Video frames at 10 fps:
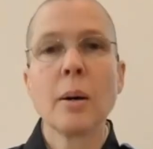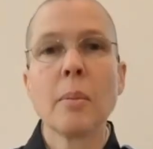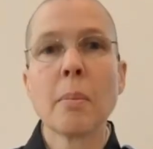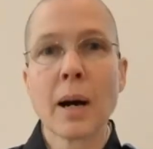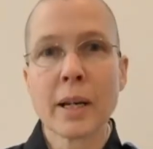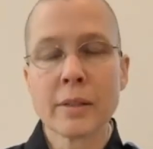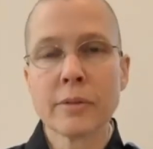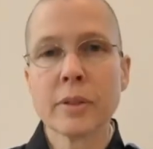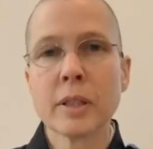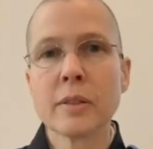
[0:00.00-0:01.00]

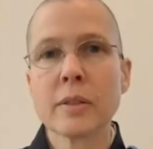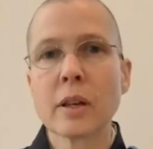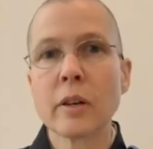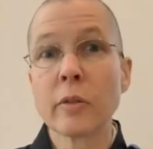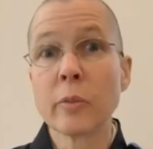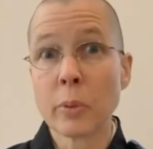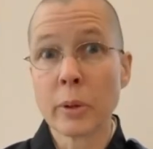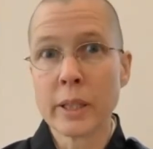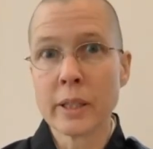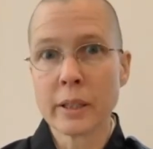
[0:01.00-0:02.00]
"Mindfulness of
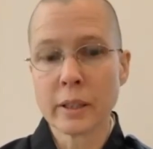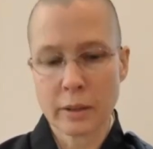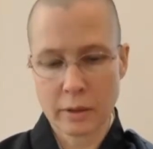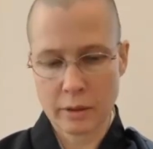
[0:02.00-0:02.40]
breathing,"